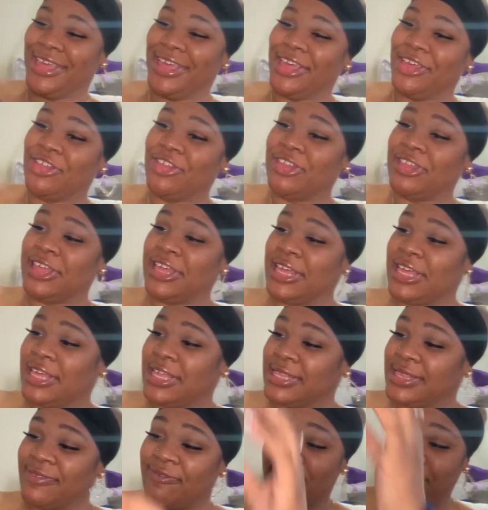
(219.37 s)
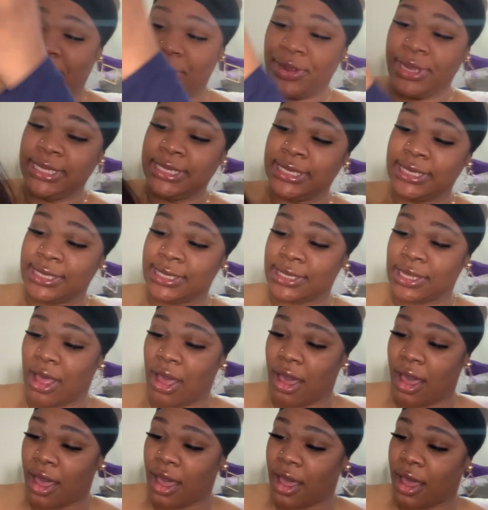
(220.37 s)
She's very
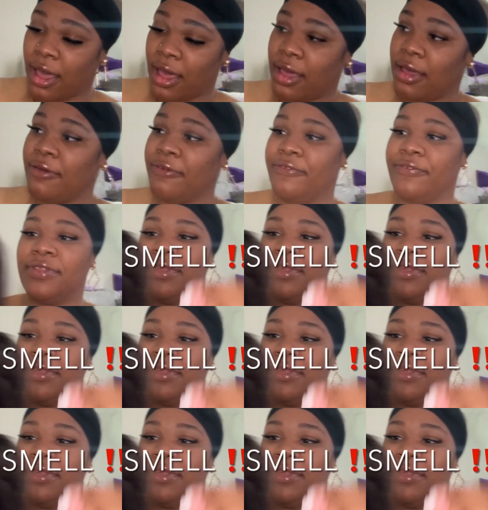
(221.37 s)
soft.